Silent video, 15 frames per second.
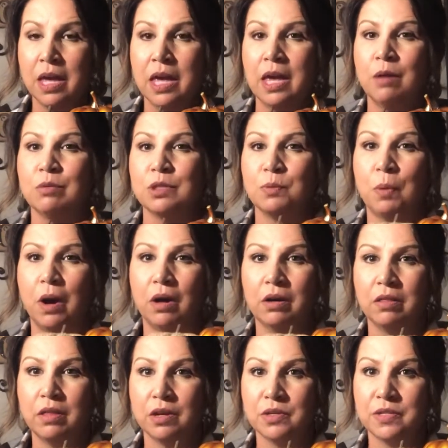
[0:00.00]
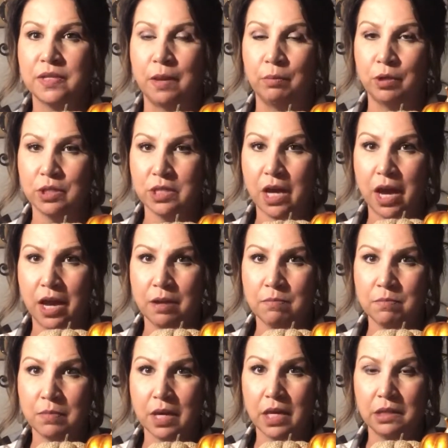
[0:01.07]
It was part of their
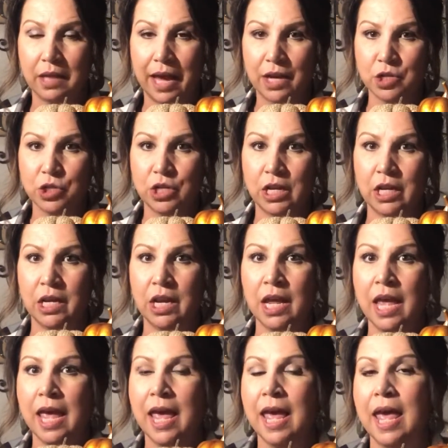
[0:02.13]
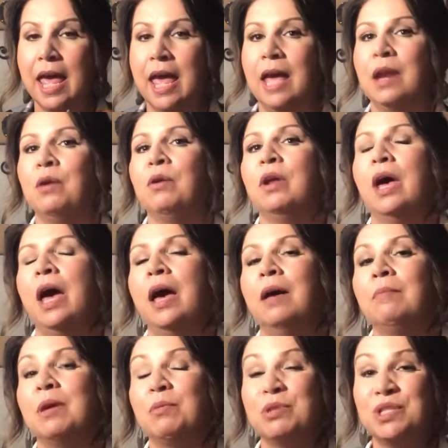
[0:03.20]
summertime collection and um,
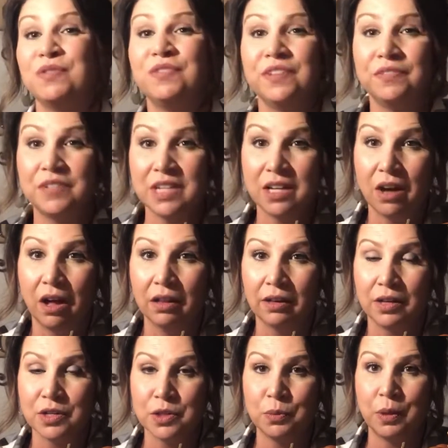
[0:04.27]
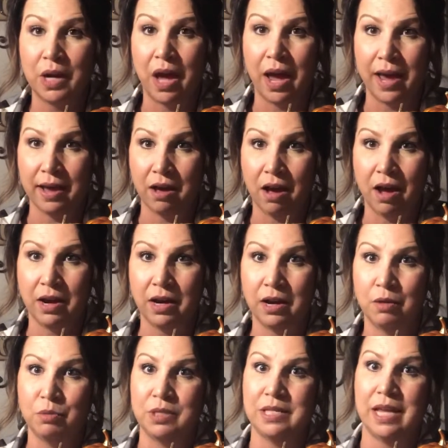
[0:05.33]
it was $50. When I got it, it
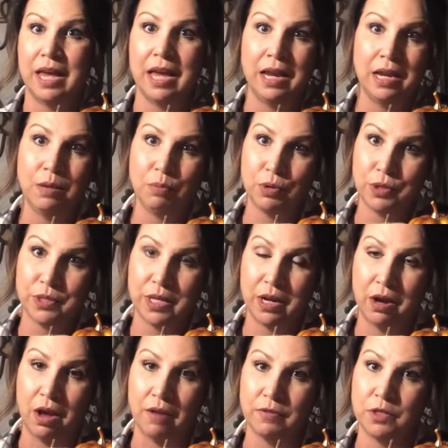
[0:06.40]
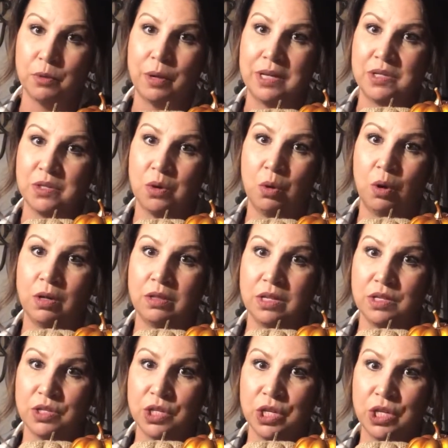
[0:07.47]
was 80% off. So I scored
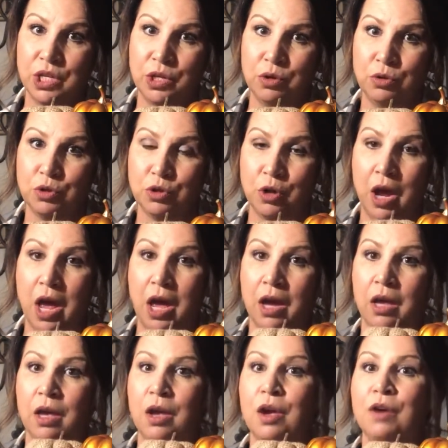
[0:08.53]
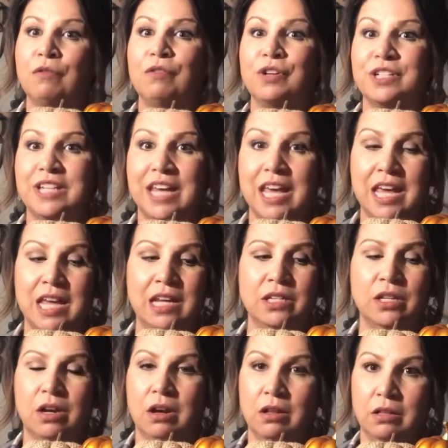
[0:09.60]
this cute truck for
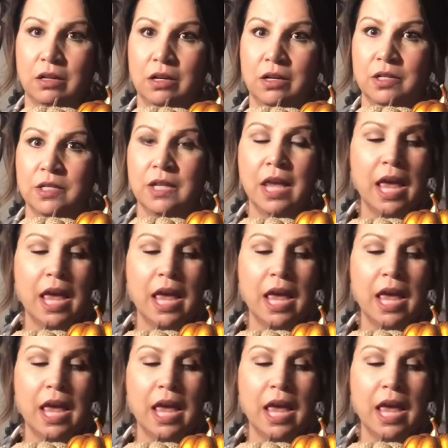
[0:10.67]
$10.